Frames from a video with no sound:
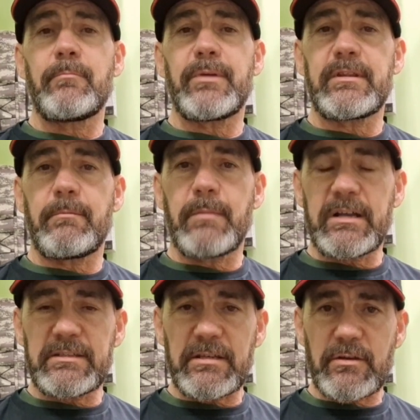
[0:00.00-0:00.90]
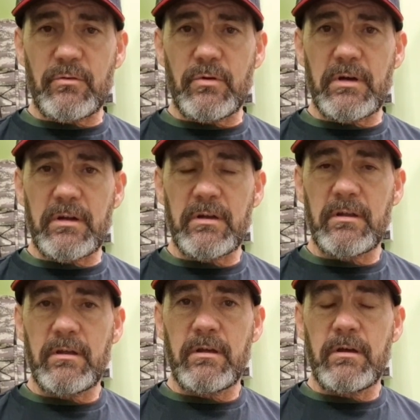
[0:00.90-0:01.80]
but the Manticore,
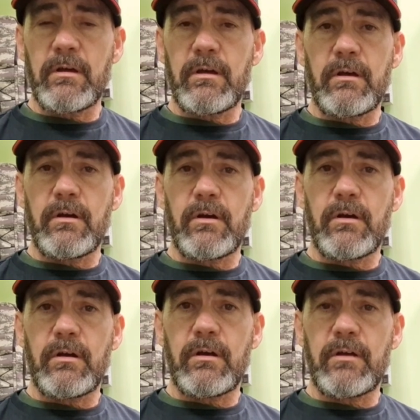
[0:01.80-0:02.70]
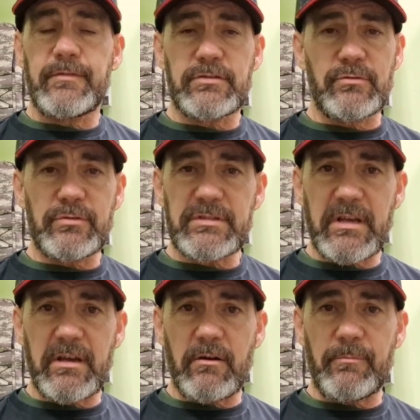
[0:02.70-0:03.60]
if it's not
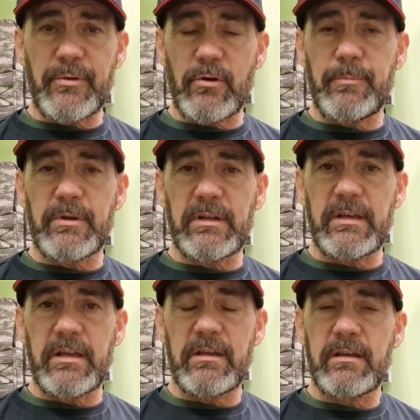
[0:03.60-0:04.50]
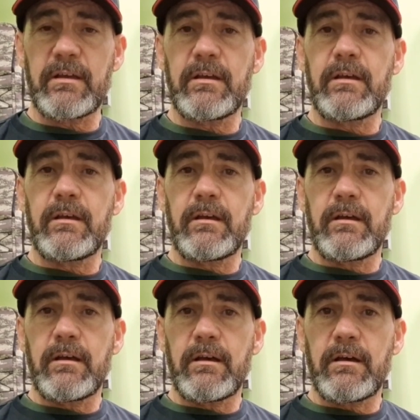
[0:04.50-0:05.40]
set up properly,
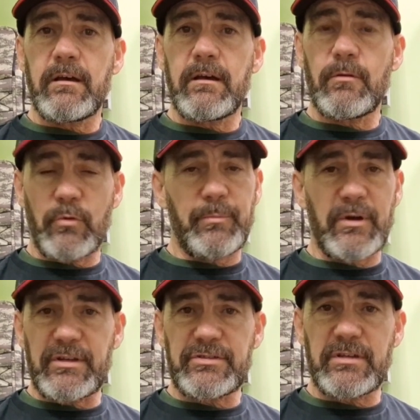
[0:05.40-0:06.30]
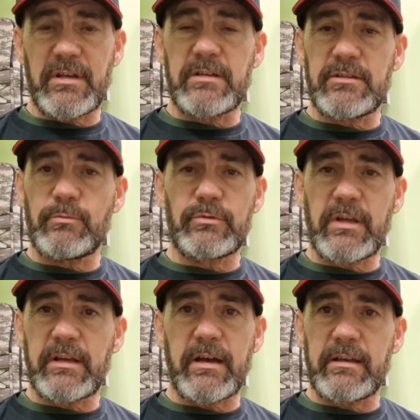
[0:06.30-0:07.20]
it will punish you and you will
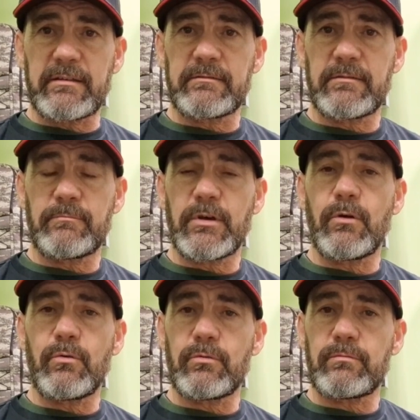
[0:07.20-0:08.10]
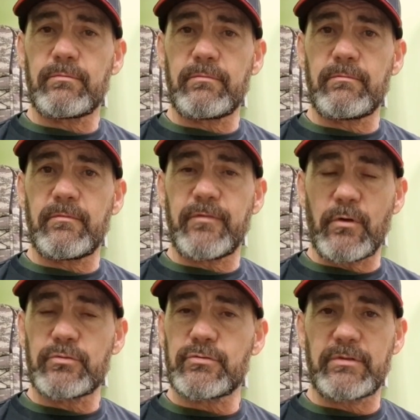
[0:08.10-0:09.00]
dig iron. It will
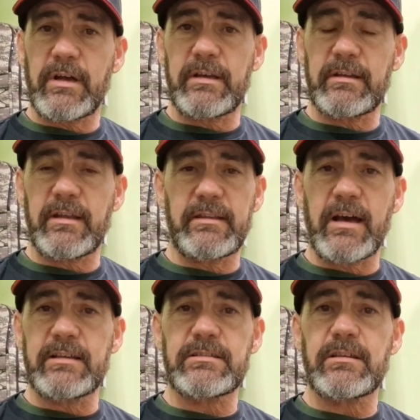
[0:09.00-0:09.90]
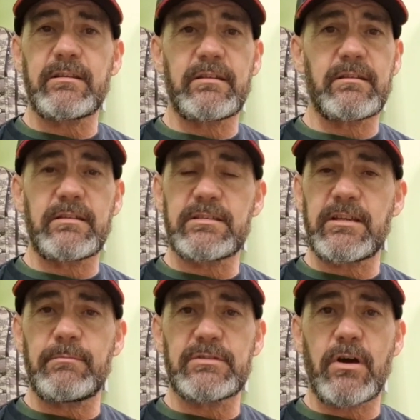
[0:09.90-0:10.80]
false on iron. That's the
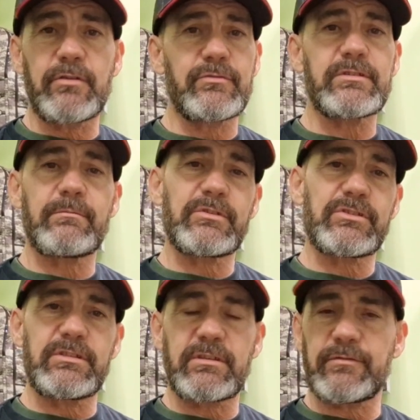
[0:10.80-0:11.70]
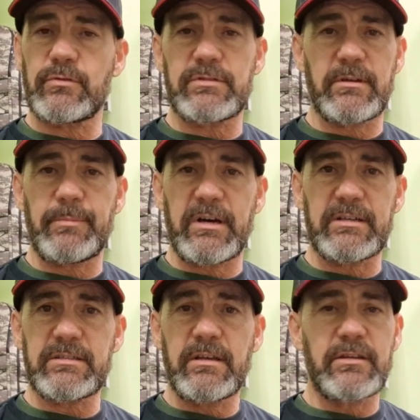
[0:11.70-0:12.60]
same as hundreds of machines I've used in the
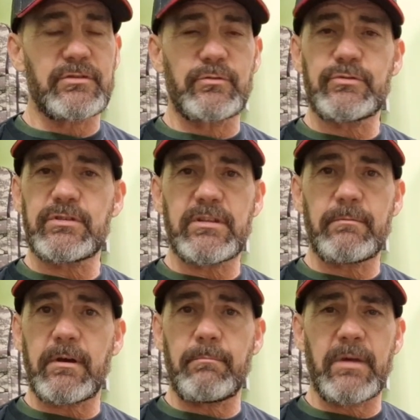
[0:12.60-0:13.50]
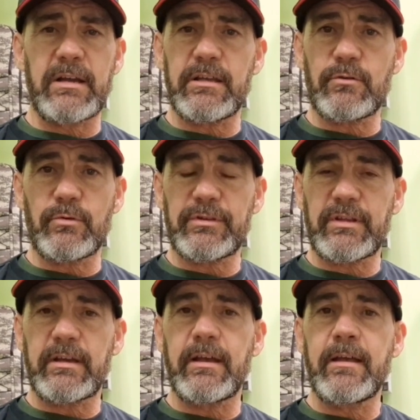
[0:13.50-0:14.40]
past. It's not just a Manticore
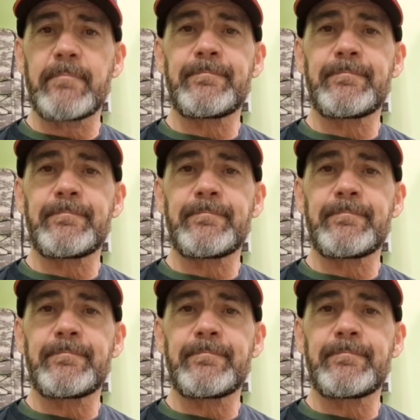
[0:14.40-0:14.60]
thing,